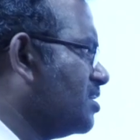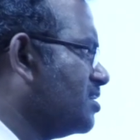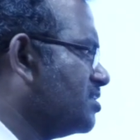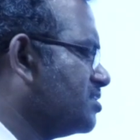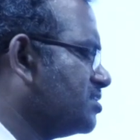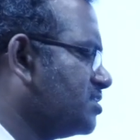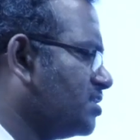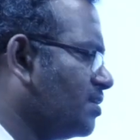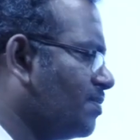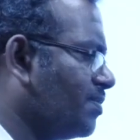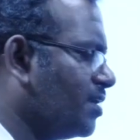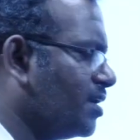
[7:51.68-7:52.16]
and
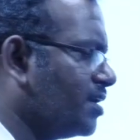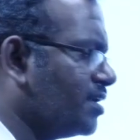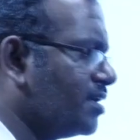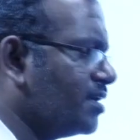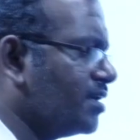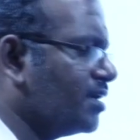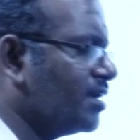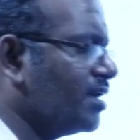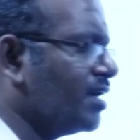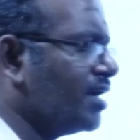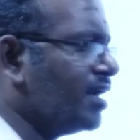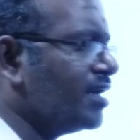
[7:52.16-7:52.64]

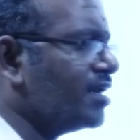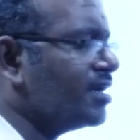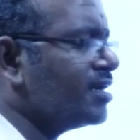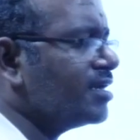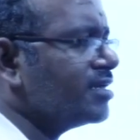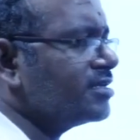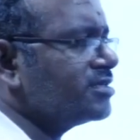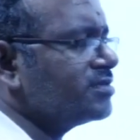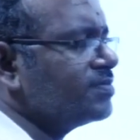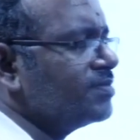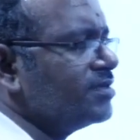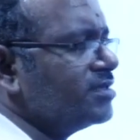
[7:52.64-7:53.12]
stability.
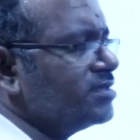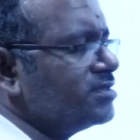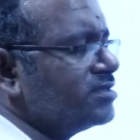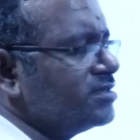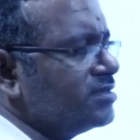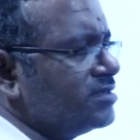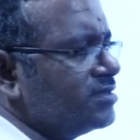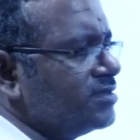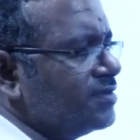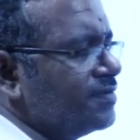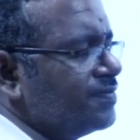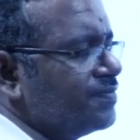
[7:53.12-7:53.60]
Kinetics
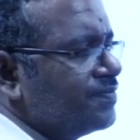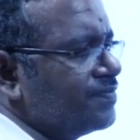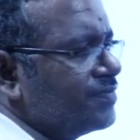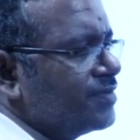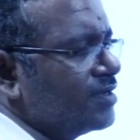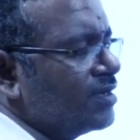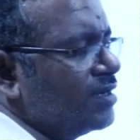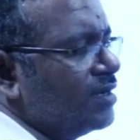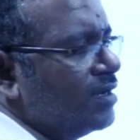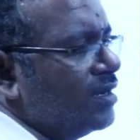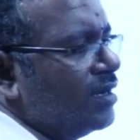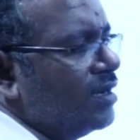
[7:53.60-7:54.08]
means
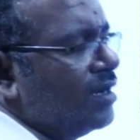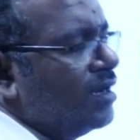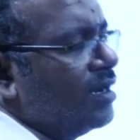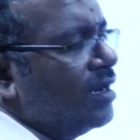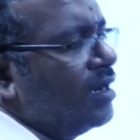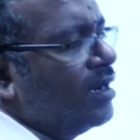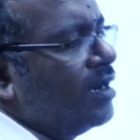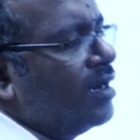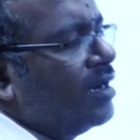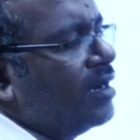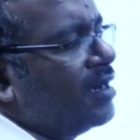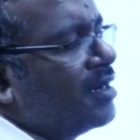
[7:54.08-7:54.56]

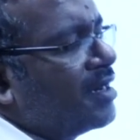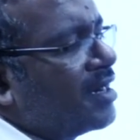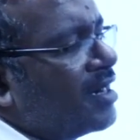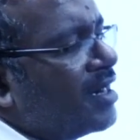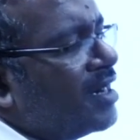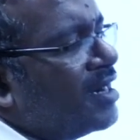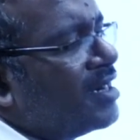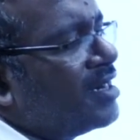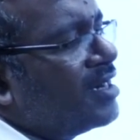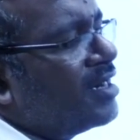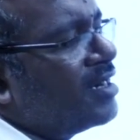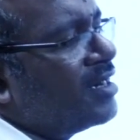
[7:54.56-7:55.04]

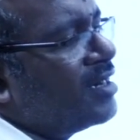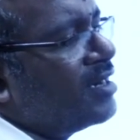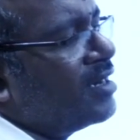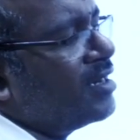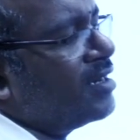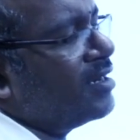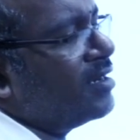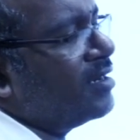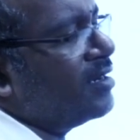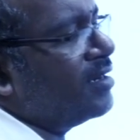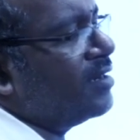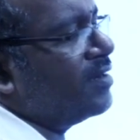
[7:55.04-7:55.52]
rate and
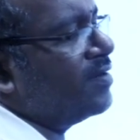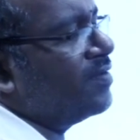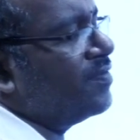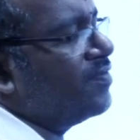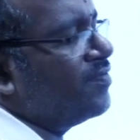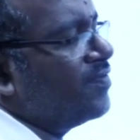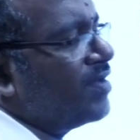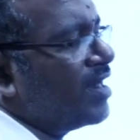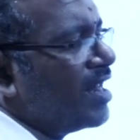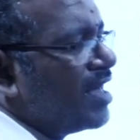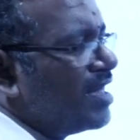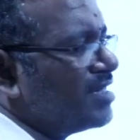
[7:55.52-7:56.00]

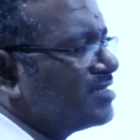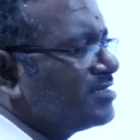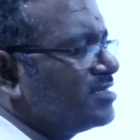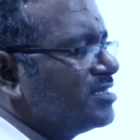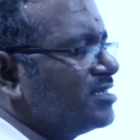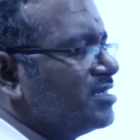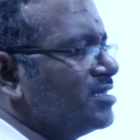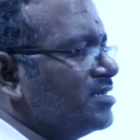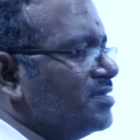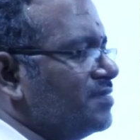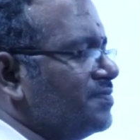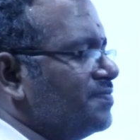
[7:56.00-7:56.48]

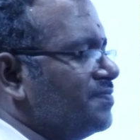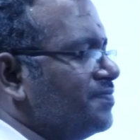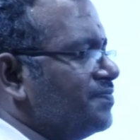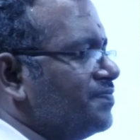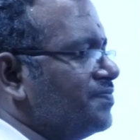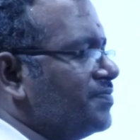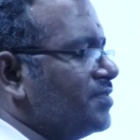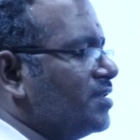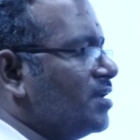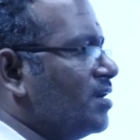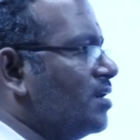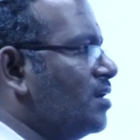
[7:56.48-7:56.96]
velocity,
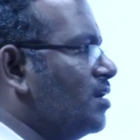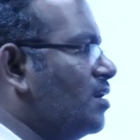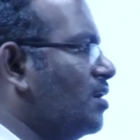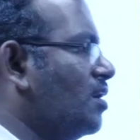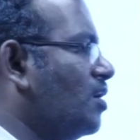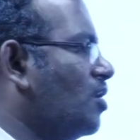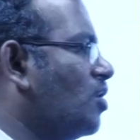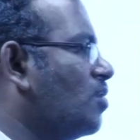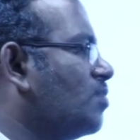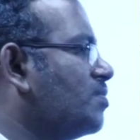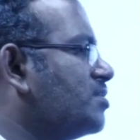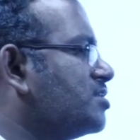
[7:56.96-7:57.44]

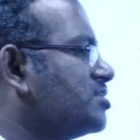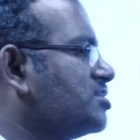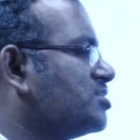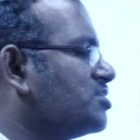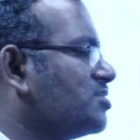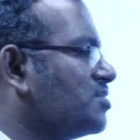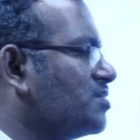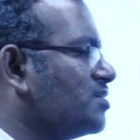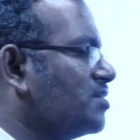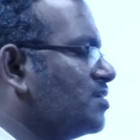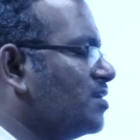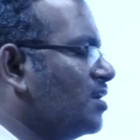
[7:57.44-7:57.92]
how
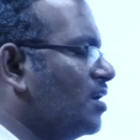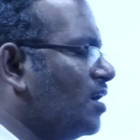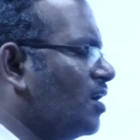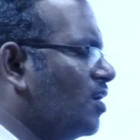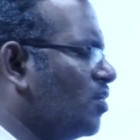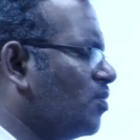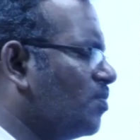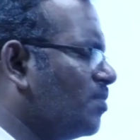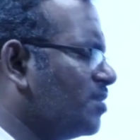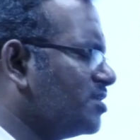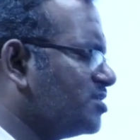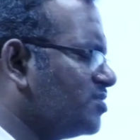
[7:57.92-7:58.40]

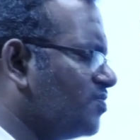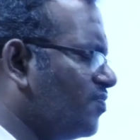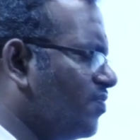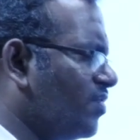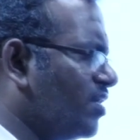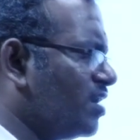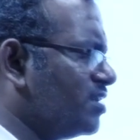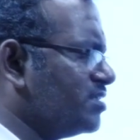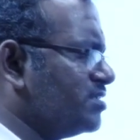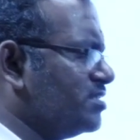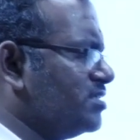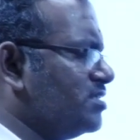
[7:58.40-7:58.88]
much
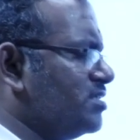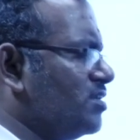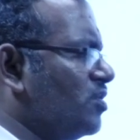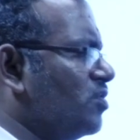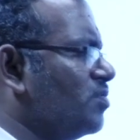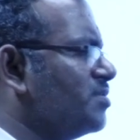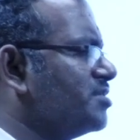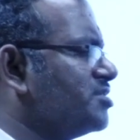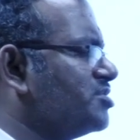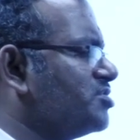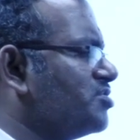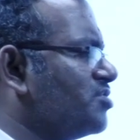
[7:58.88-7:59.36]
fast, how
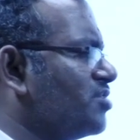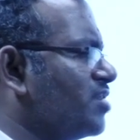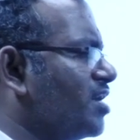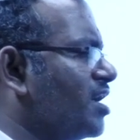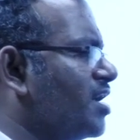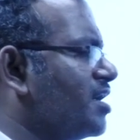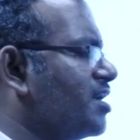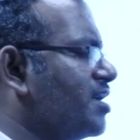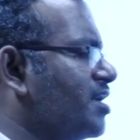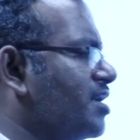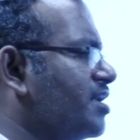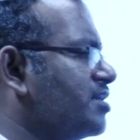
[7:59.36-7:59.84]
much
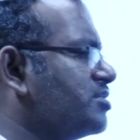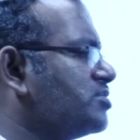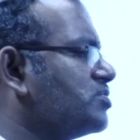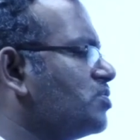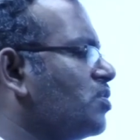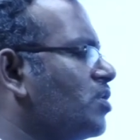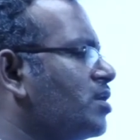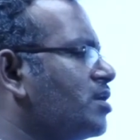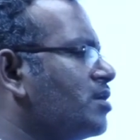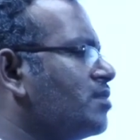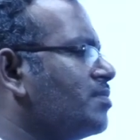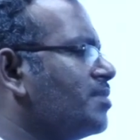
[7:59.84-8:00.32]
rate it is
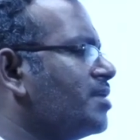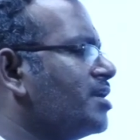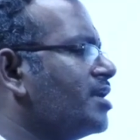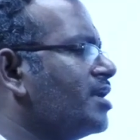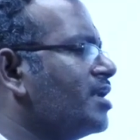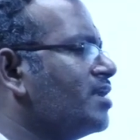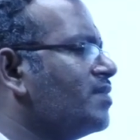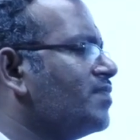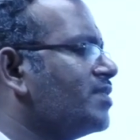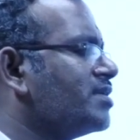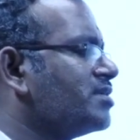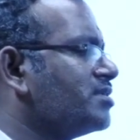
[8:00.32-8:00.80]
going to be
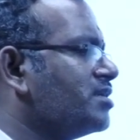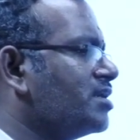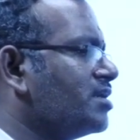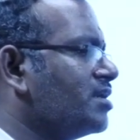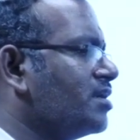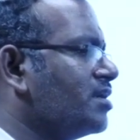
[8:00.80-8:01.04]
delivered the